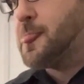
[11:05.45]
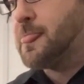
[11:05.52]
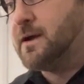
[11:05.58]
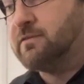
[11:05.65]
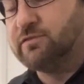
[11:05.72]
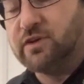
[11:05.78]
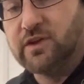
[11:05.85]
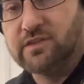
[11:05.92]

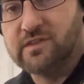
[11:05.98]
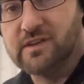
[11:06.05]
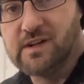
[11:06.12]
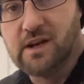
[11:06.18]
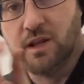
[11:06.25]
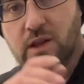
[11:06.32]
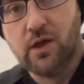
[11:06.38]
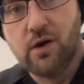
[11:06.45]
I've not
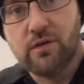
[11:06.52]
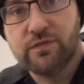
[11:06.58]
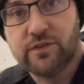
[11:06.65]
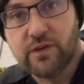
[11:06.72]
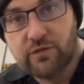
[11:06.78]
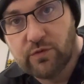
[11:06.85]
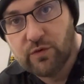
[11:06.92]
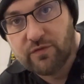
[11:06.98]
done a lot of
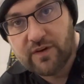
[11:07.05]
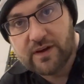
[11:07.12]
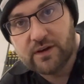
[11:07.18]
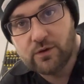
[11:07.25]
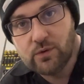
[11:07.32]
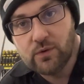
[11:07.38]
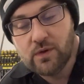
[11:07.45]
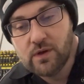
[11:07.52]
stuff with
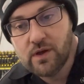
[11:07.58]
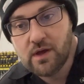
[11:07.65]
vinyl.